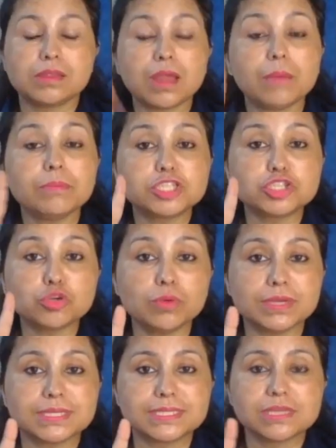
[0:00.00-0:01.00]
Number 2 is